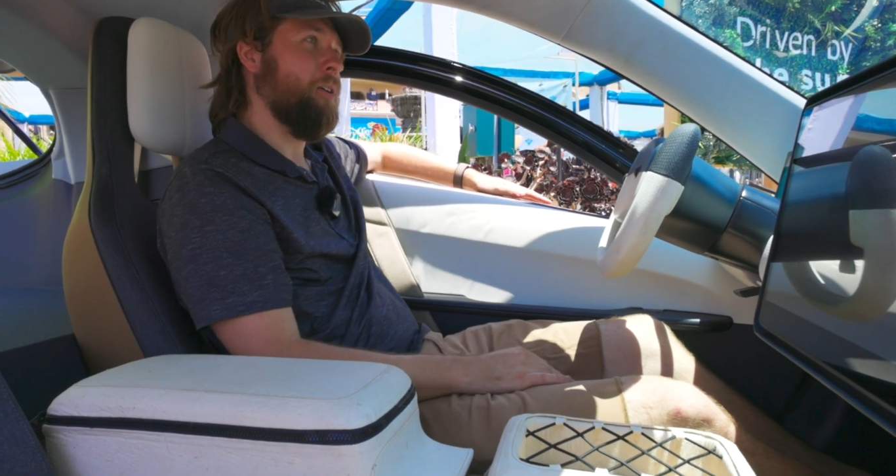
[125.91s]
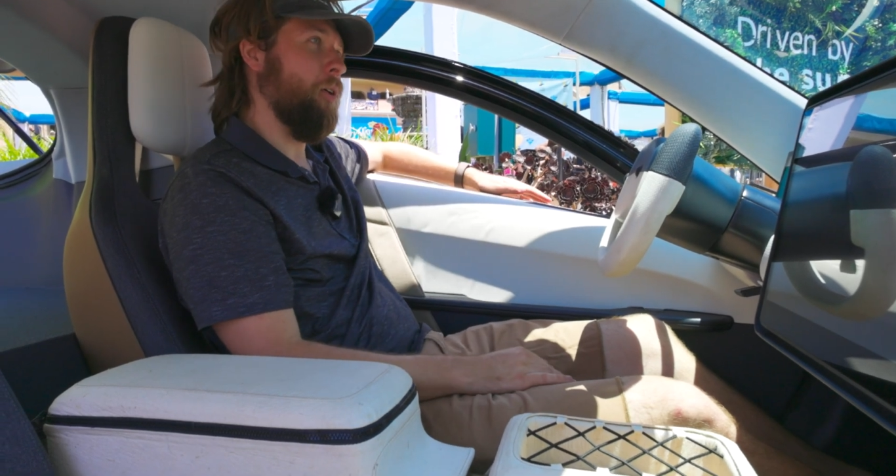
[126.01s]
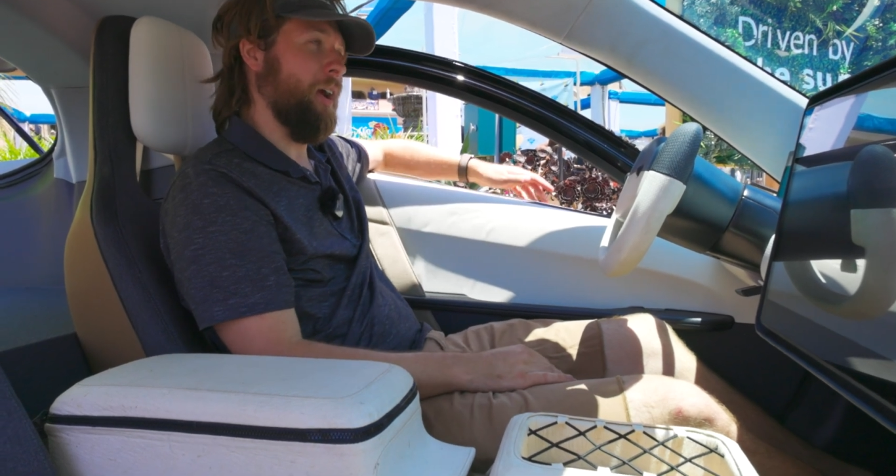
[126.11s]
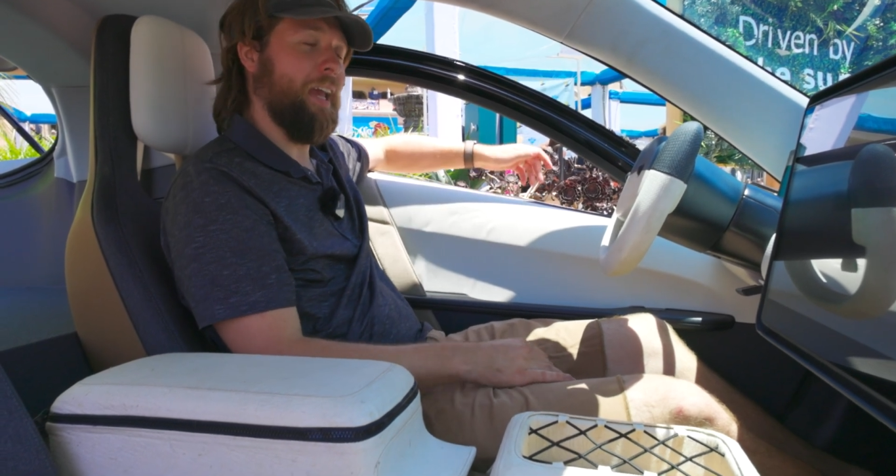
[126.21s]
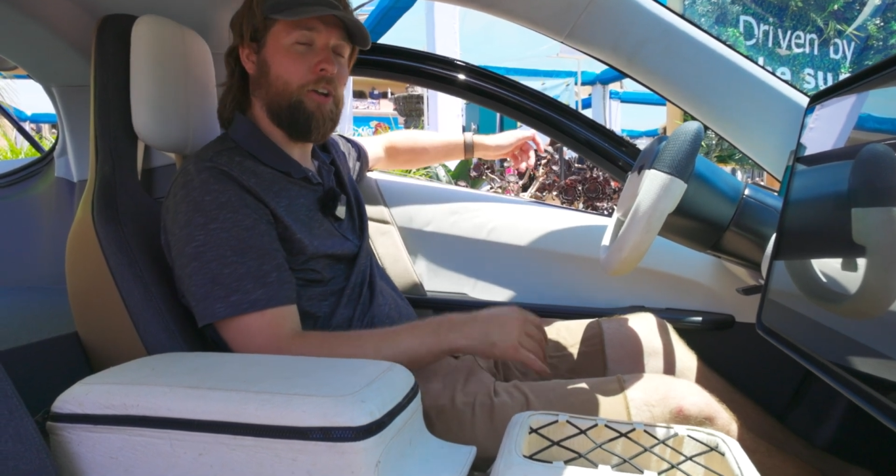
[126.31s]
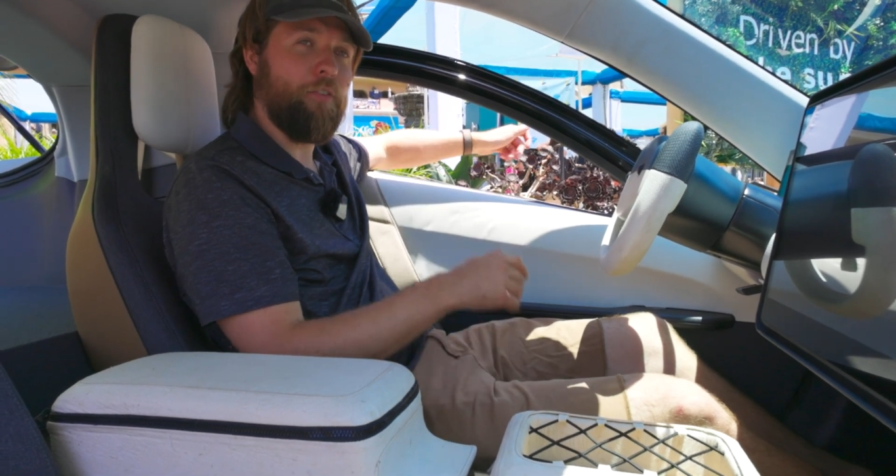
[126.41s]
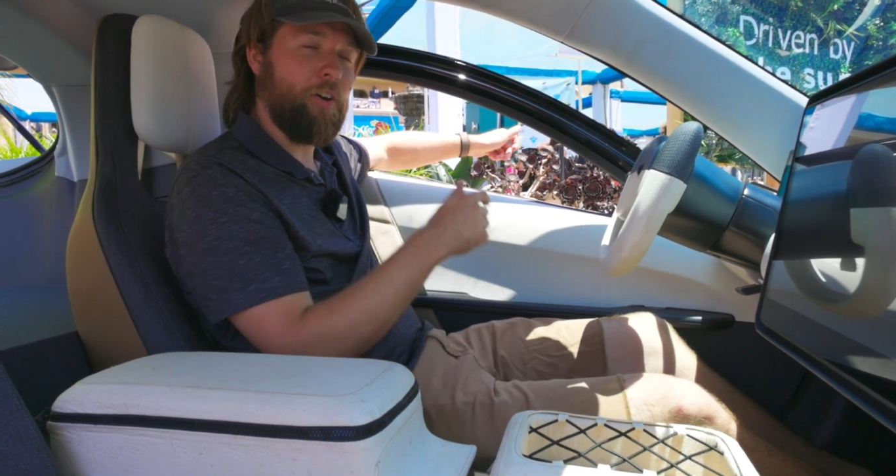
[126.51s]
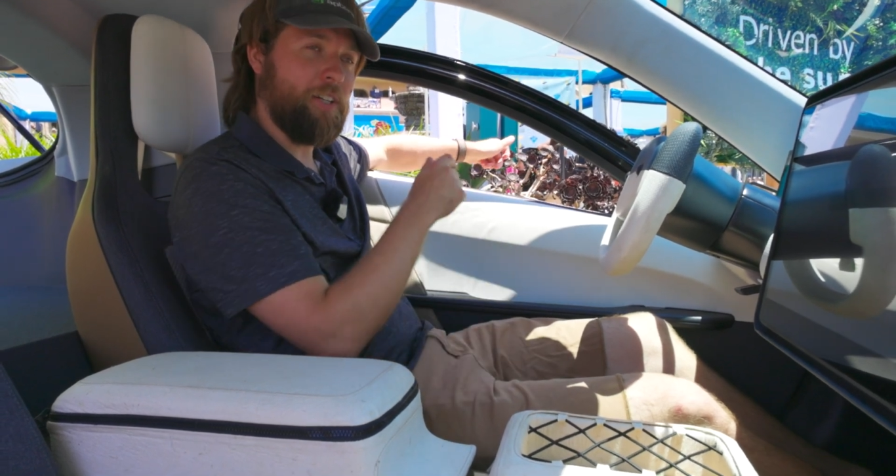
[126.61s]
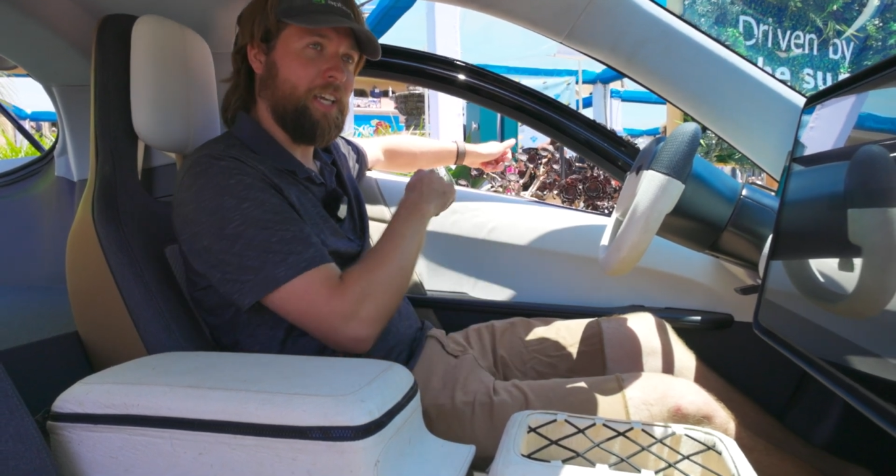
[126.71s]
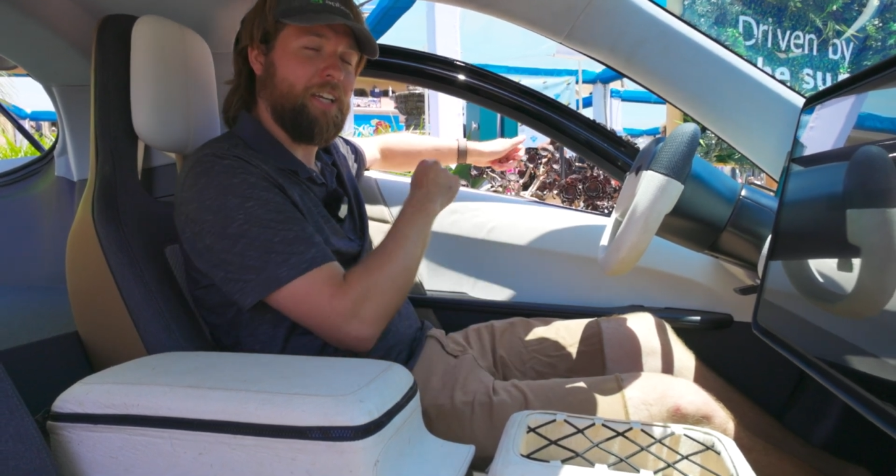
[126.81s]
or hand over
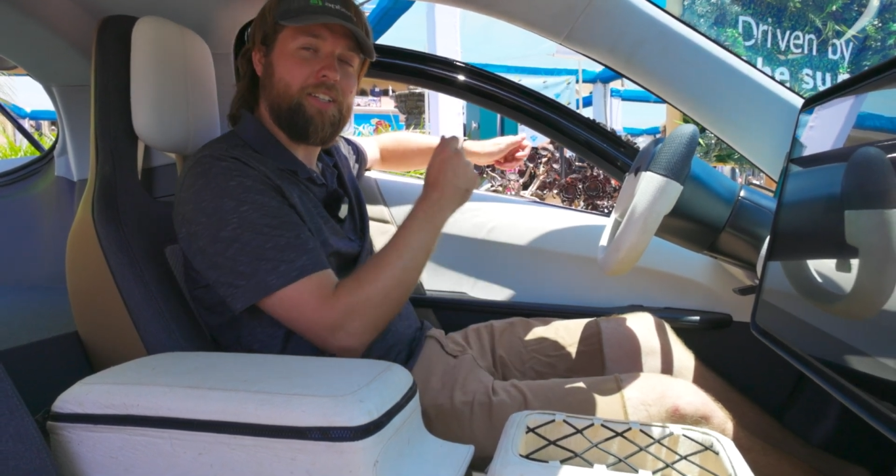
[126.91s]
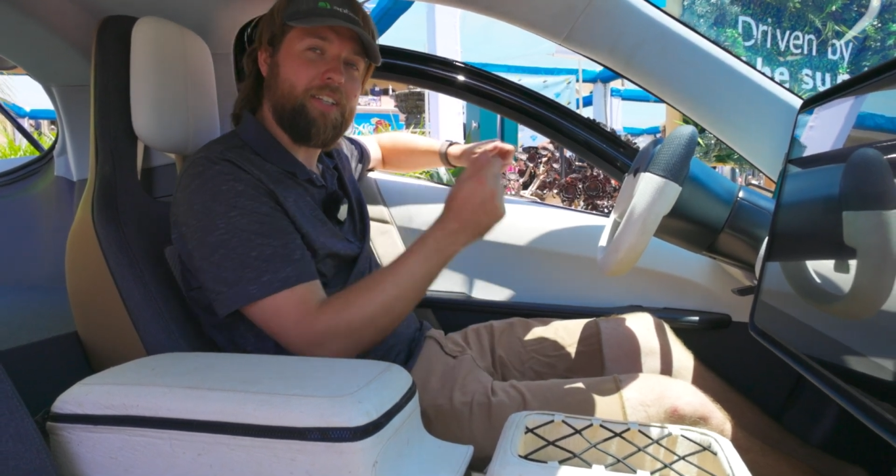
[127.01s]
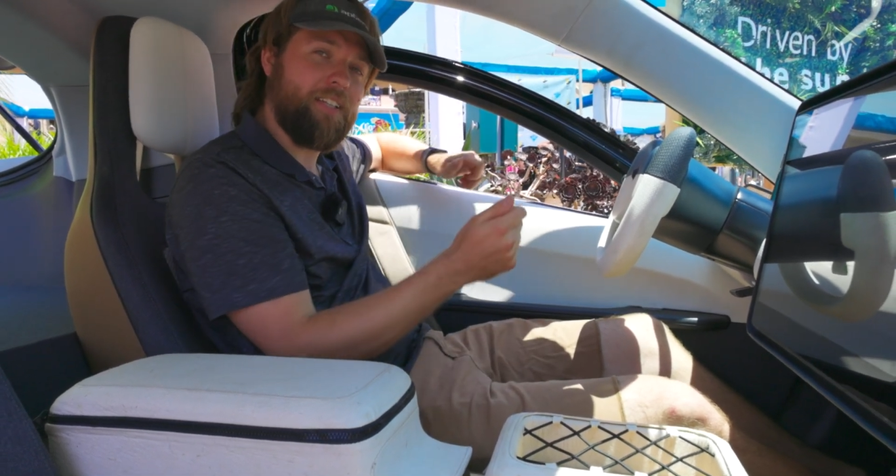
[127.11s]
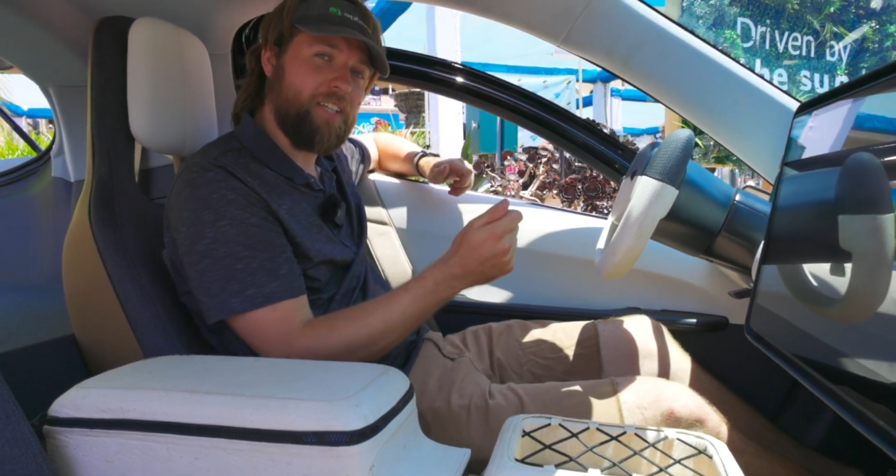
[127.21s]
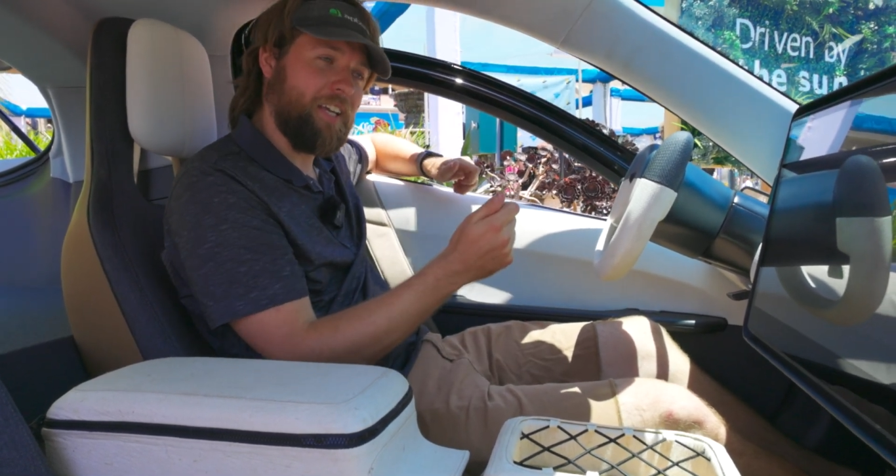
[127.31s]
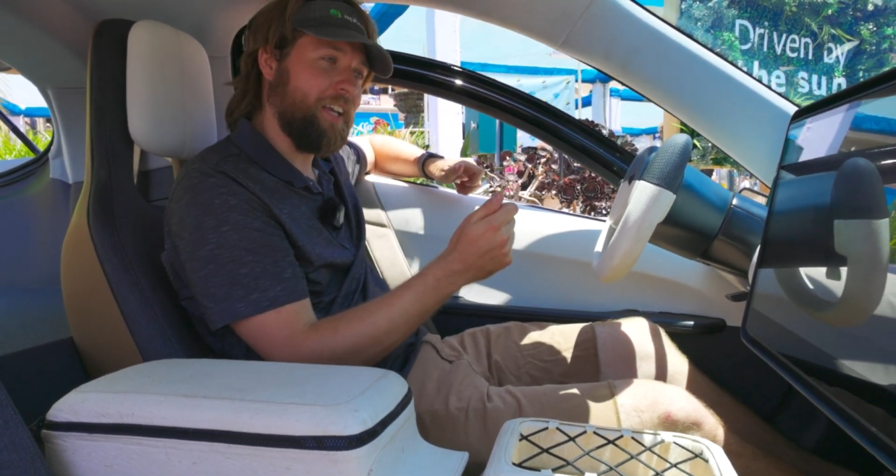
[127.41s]
a ticket to the ticket